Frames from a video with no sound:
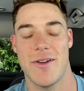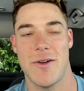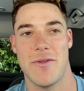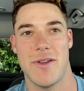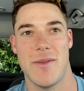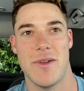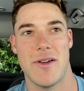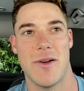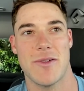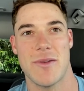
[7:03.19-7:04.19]
You know, if you need me
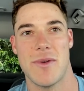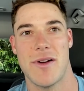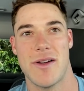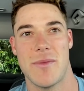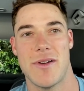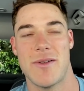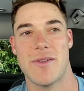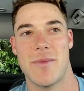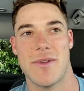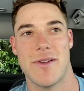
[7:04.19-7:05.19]
to go somewhere, need me to do
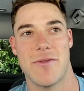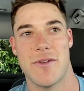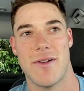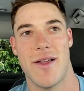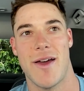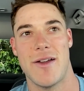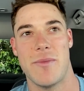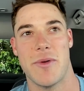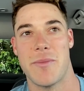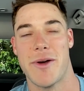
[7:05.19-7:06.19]
something different in
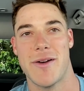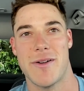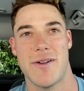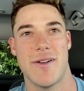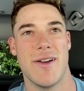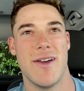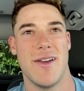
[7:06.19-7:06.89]
lineup or bunt or